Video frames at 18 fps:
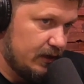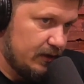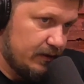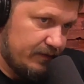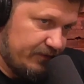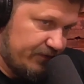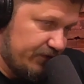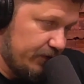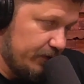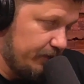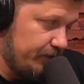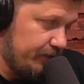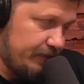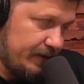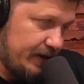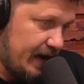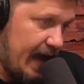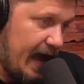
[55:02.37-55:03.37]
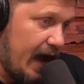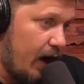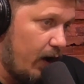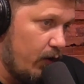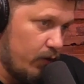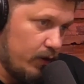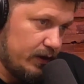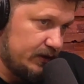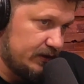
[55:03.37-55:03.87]
from
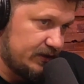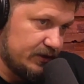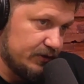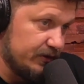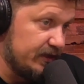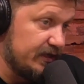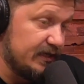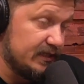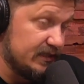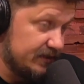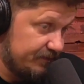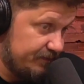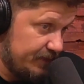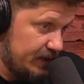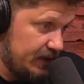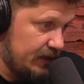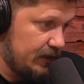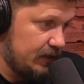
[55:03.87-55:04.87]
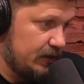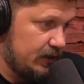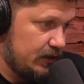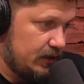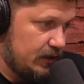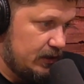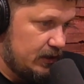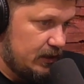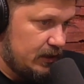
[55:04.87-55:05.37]
now until the end of me.
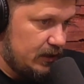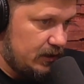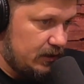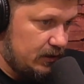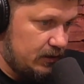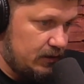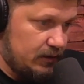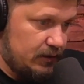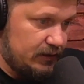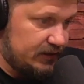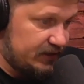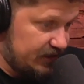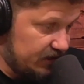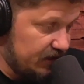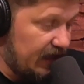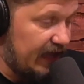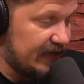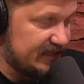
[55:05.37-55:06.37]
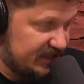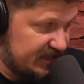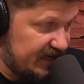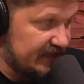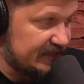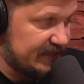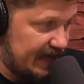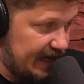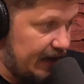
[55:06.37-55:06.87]
Until I
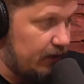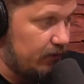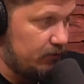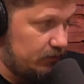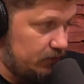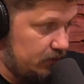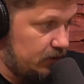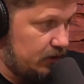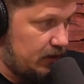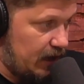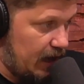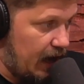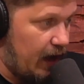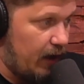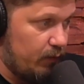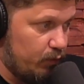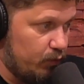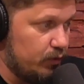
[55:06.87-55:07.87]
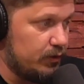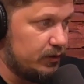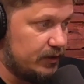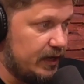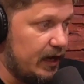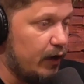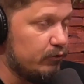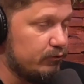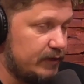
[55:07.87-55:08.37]
checked out, I would
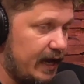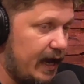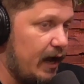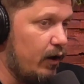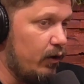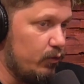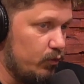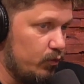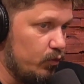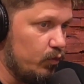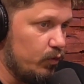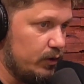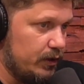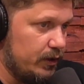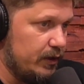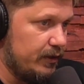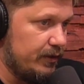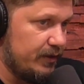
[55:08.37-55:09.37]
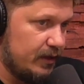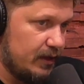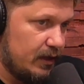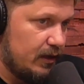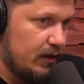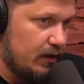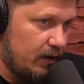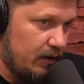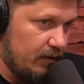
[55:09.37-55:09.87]
go down with
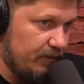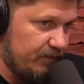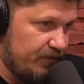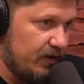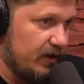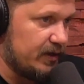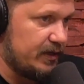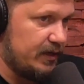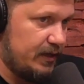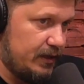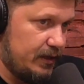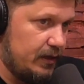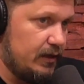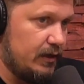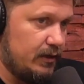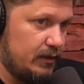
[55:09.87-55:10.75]
a fucking,